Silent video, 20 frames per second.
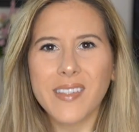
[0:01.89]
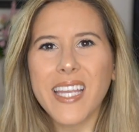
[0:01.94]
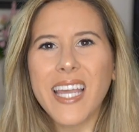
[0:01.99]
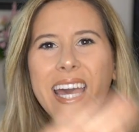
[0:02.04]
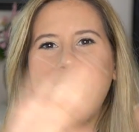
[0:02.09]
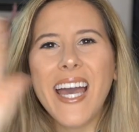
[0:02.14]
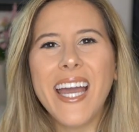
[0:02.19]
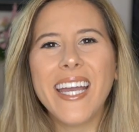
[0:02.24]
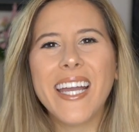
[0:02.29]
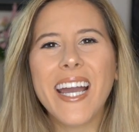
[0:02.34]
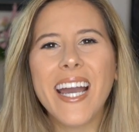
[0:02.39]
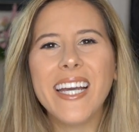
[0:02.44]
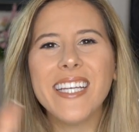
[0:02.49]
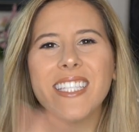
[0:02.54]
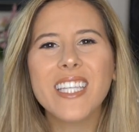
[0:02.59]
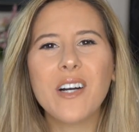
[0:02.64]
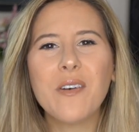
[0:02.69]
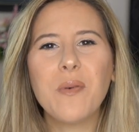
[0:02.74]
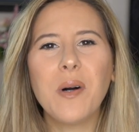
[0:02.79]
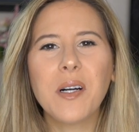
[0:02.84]
Hey guys,
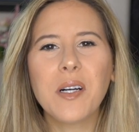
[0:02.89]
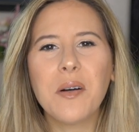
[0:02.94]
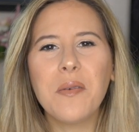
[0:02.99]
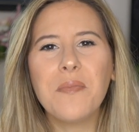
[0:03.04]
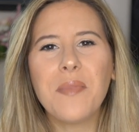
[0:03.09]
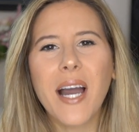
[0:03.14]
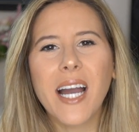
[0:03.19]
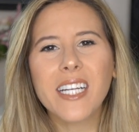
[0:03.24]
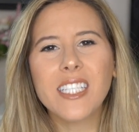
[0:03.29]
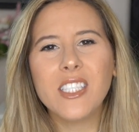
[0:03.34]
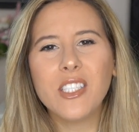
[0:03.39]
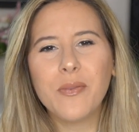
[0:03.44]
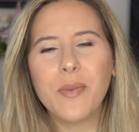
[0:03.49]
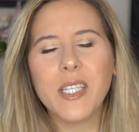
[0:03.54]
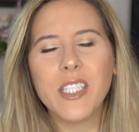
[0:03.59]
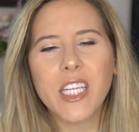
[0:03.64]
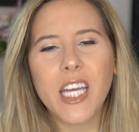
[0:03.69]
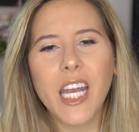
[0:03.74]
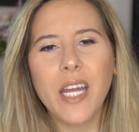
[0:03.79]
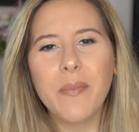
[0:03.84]
welcome back to my
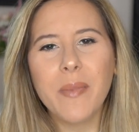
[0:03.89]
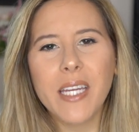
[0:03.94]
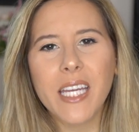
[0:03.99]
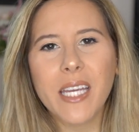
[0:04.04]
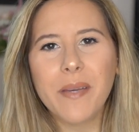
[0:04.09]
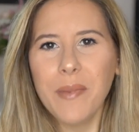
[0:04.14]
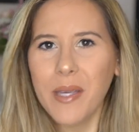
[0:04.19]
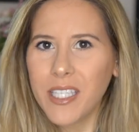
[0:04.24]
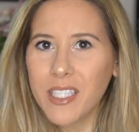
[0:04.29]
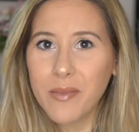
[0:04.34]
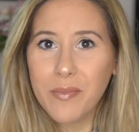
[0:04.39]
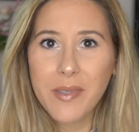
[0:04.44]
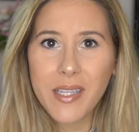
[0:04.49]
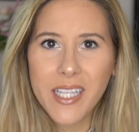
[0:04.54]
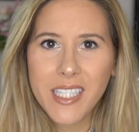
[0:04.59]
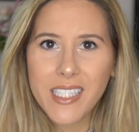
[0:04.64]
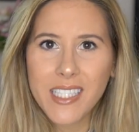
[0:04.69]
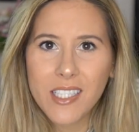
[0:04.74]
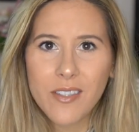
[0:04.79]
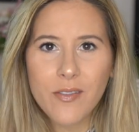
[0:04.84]
channel. My name is
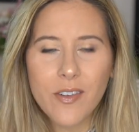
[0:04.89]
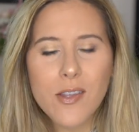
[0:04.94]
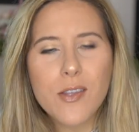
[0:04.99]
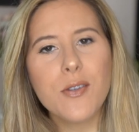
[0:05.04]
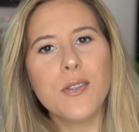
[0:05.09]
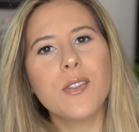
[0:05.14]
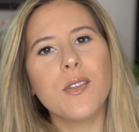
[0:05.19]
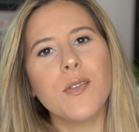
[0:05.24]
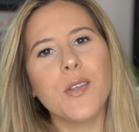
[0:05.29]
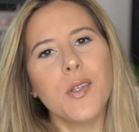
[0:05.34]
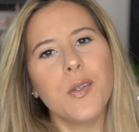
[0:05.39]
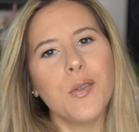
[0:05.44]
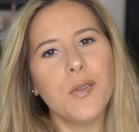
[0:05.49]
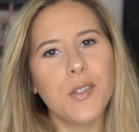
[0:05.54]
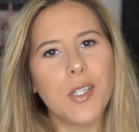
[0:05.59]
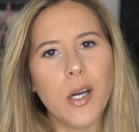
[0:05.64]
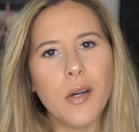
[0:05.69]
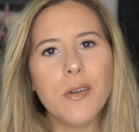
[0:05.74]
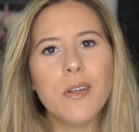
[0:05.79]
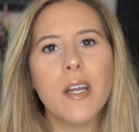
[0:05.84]
Melissa, for those of you who
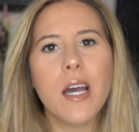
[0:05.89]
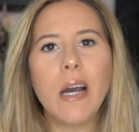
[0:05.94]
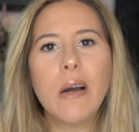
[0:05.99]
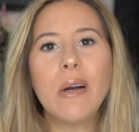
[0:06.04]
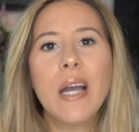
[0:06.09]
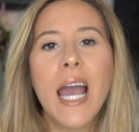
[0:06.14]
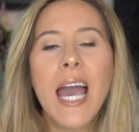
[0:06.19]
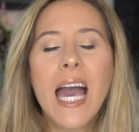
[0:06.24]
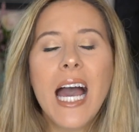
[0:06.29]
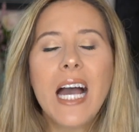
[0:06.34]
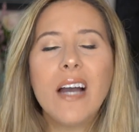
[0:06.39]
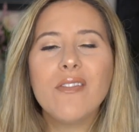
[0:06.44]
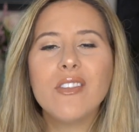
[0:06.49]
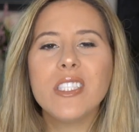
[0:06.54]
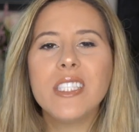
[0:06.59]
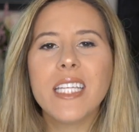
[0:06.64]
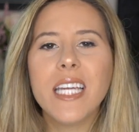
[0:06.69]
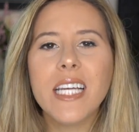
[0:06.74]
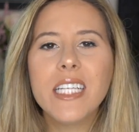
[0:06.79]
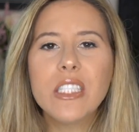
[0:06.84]
don't know. And for
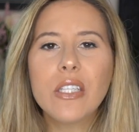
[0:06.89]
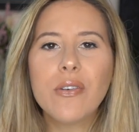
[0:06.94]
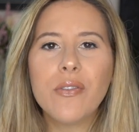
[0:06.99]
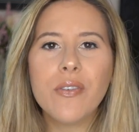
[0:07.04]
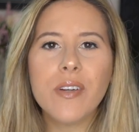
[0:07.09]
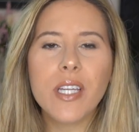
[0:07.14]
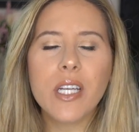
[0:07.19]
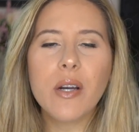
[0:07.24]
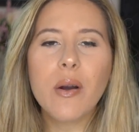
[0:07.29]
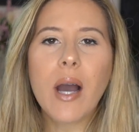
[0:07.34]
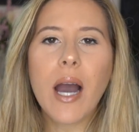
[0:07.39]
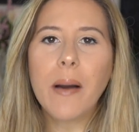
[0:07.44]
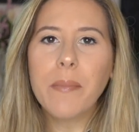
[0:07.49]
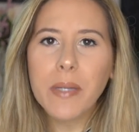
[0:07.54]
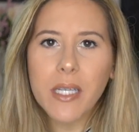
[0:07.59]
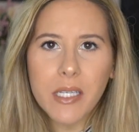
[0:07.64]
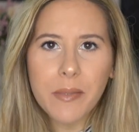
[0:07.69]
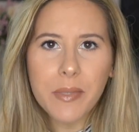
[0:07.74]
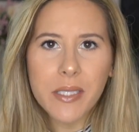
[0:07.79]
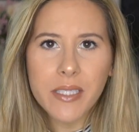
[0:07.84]
today's video, I'm
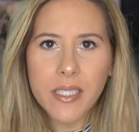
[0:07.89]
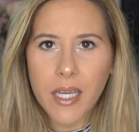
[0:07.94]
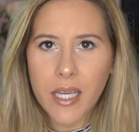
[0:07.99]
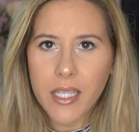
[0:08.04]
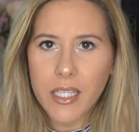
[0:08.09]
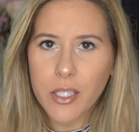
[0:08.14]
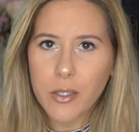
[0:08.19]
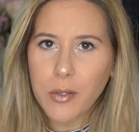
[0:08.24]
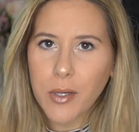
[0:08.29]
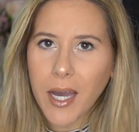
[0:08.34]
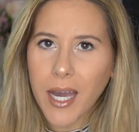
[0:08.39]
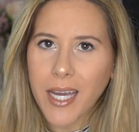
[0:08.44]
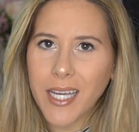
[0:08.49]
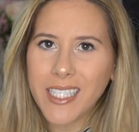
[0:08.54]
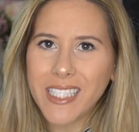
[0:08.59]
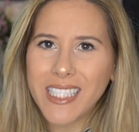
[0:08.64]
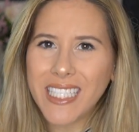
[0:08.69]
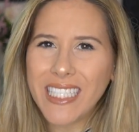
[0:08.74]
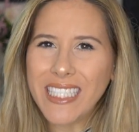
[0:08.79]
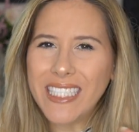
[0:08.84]
gonna be telling you
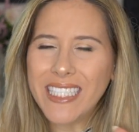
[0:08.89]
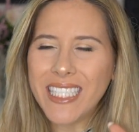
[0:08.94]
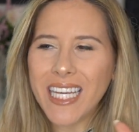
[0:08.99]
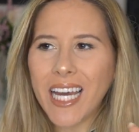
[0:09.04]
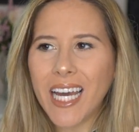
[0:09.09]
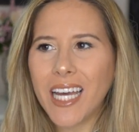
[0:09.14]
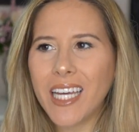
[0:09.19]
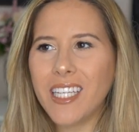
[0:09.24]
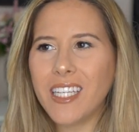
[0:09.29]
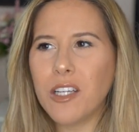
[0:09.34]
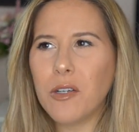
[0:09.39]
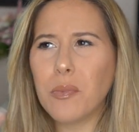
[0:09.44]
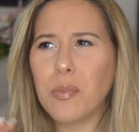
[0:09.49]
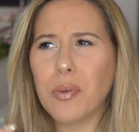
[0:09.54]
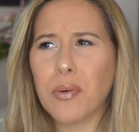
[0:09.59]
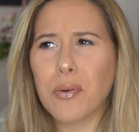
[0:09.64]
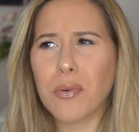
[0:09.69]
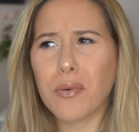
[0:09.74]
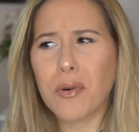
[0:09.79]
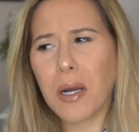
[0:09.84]
guys 10,
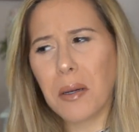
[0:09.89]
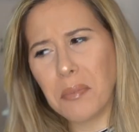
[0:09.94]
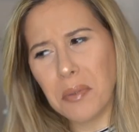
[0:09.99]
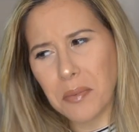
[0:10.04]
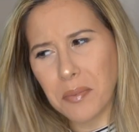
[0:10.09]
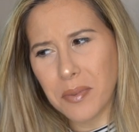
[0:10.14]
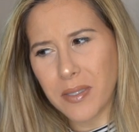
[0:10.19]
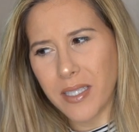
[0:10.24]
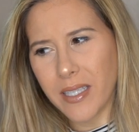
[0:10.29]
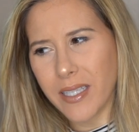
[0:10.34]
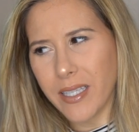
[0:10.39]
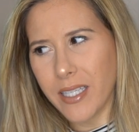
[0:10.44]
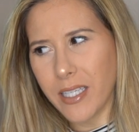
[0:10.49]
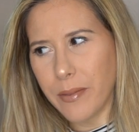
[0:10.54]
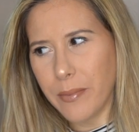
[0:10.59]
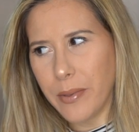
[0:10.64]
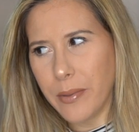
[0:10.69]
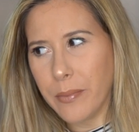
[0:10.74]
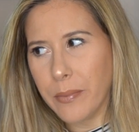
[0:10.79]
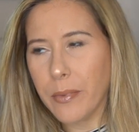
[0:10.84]
probably a
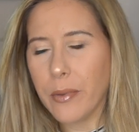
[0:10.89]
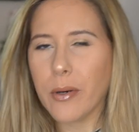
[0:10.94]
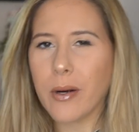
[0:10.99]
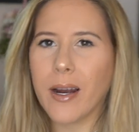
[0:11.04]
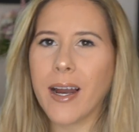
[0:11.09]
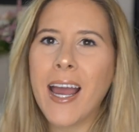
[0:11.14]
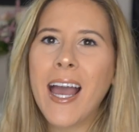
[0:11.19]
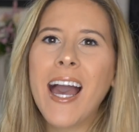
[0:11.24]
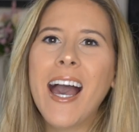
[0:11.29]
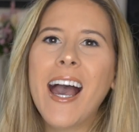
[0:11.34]
little bit more,